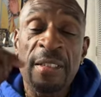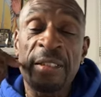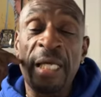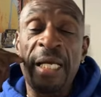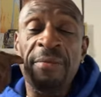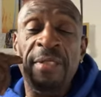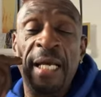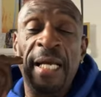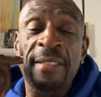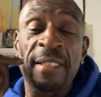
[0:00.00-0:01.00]
James
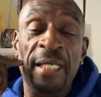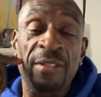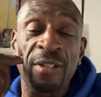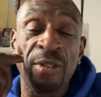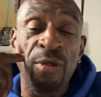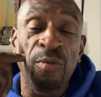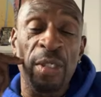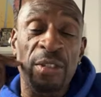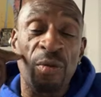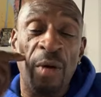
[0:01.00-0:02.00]
Cass say, salute,
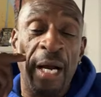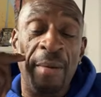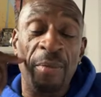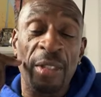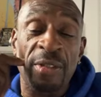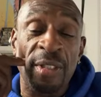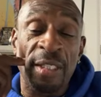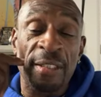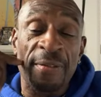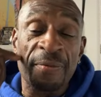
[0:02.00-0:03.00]
Richard Y, much
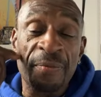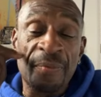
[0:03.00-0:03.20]
love.